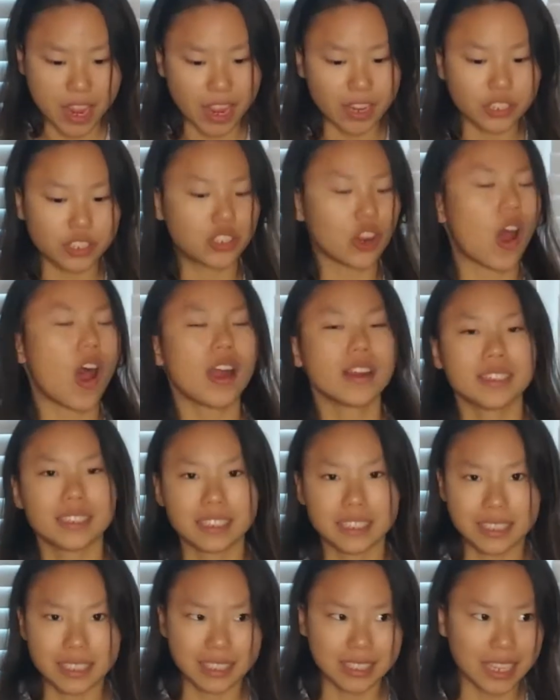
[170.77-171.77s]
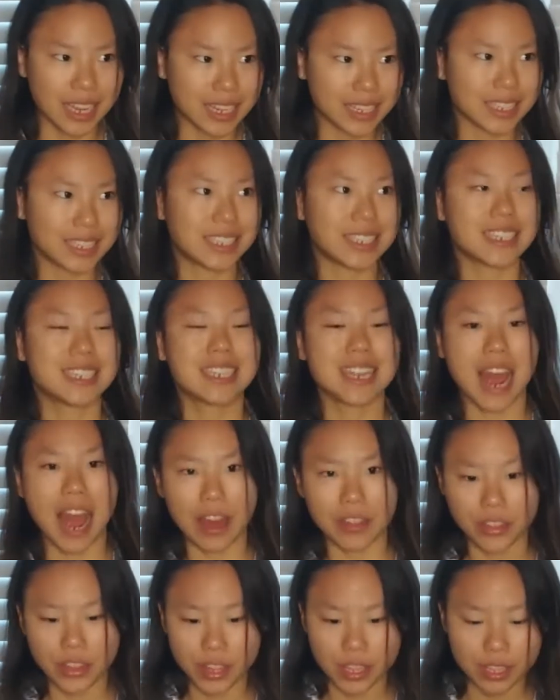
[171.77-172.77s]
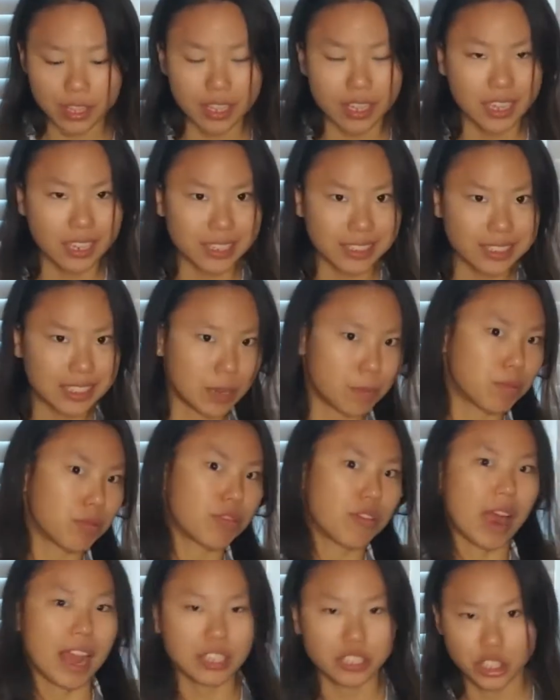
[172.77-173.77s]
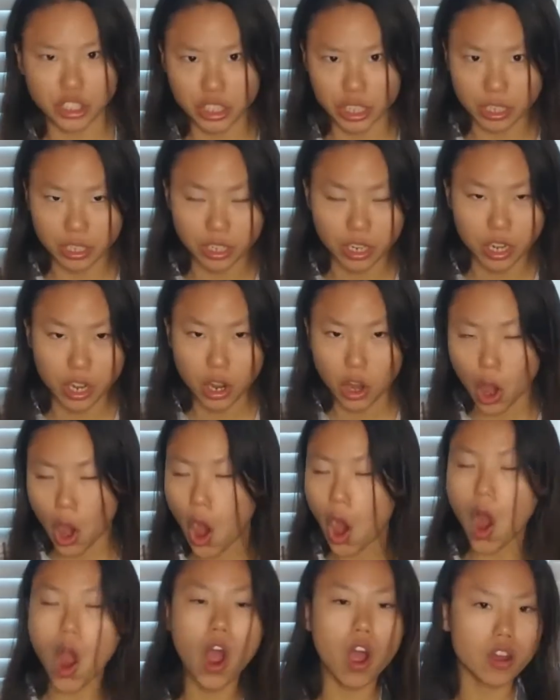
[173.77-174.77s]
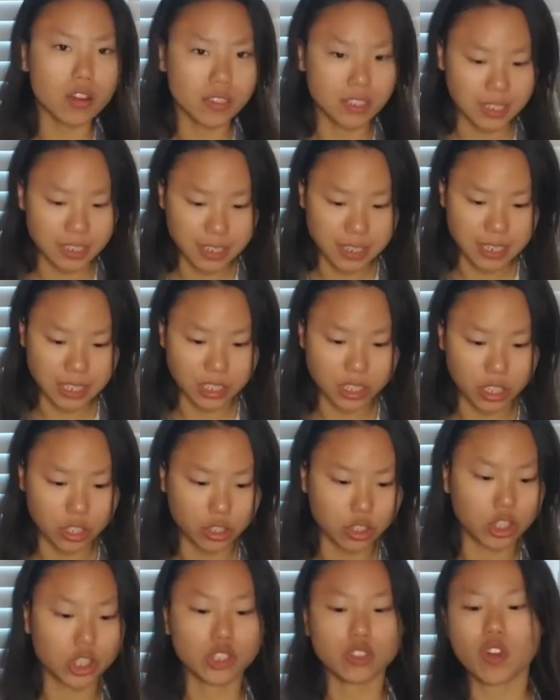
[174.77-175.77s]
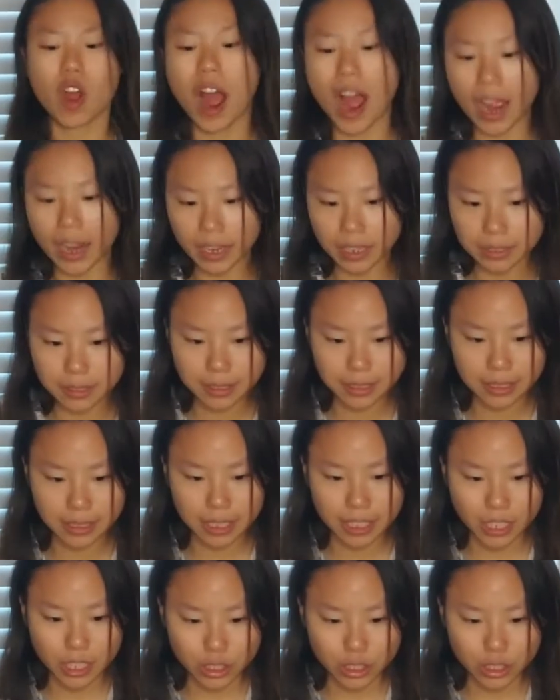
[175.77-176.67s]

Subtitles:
And darkness is like death, depression, hardness, trials.